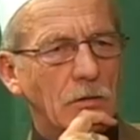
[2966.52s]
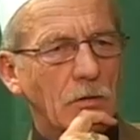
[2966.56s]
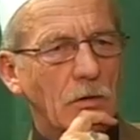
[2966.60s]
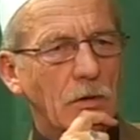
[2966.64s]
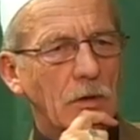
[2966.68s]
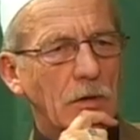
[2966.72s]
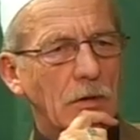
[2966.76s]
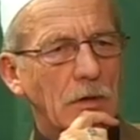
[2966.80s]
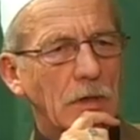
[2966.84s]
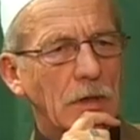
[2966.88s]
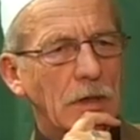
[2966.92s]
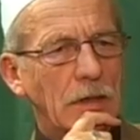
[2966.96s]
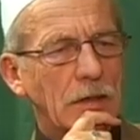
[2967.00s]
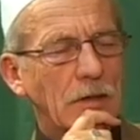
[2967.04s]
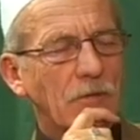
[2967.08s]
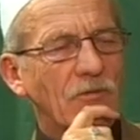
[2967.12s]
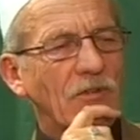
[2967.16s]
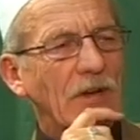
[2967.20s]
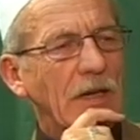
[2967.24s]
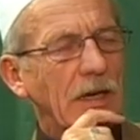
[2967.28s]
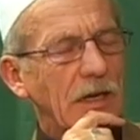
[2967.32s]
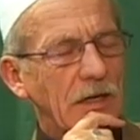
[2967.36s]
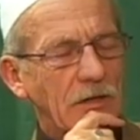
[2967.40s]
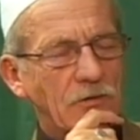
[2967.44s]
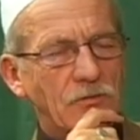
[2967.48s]
the little
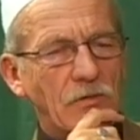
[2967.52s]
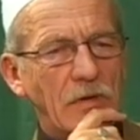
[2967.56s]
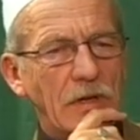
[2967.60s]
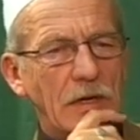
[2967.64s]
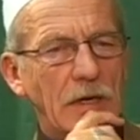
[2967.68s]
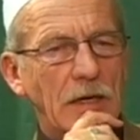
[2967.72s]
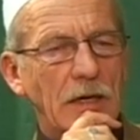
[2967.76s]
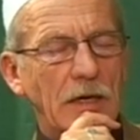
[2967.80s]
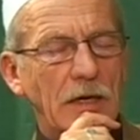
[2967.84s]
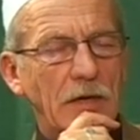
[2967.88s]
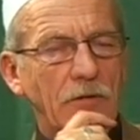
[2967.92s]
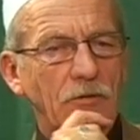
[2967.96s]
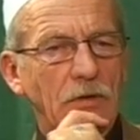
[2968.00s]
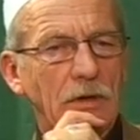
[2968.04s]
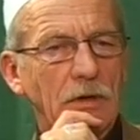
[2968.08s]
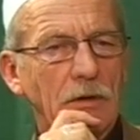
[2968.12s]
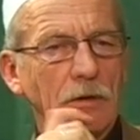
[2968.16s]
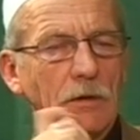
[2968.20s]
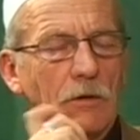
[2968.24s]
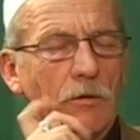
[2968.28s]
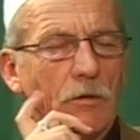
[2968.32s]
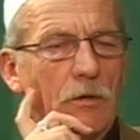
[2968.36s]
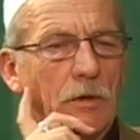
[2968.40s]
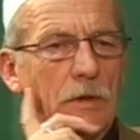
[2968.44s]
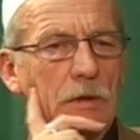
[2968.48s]
village where he lived in
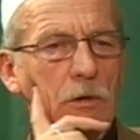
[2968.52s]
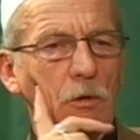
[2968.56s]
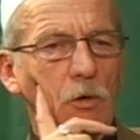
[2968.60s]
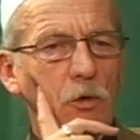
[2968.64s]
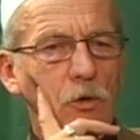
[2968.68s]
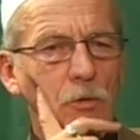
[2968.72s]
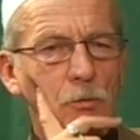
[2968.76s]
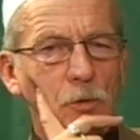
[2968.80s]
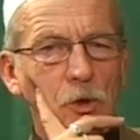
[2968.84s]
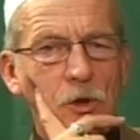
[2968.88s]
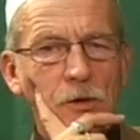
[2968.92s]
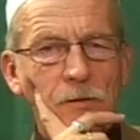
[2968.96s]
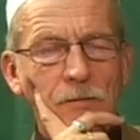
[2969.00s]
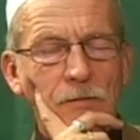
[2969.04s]
Højby.